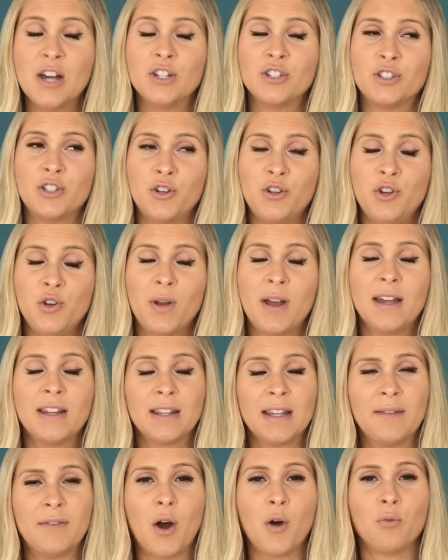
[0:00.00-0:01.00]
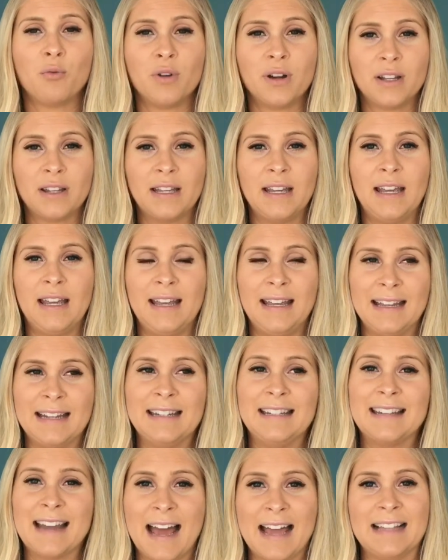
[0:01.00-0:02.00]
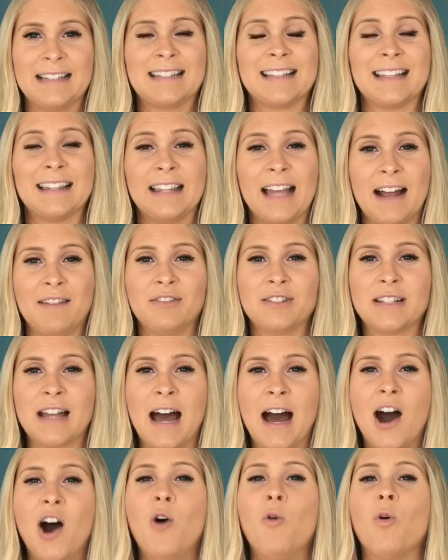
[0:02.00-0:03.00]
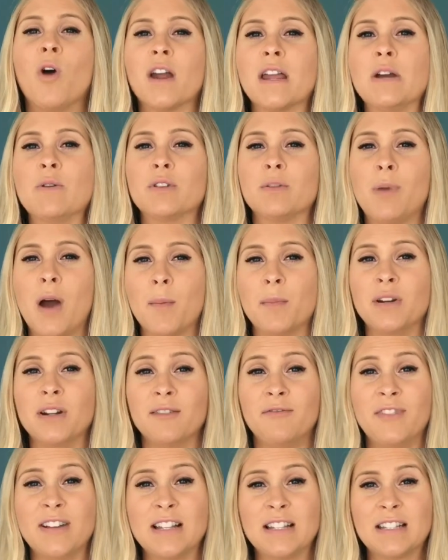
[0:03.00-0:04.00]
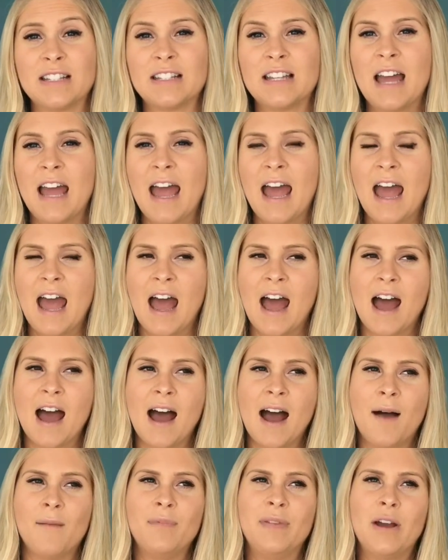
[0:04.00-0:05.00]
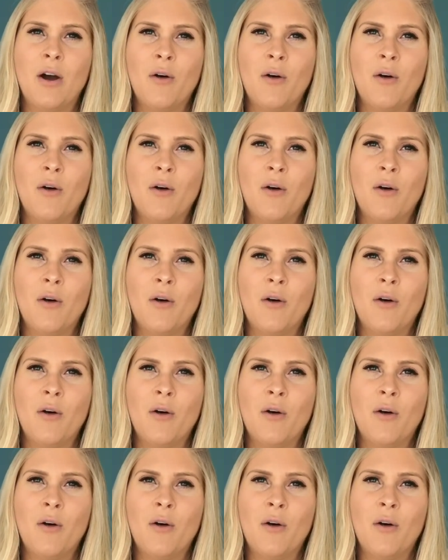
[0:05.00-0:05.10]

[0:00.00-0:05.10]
So you can live a really nice lifestyle working with Department of Defense. The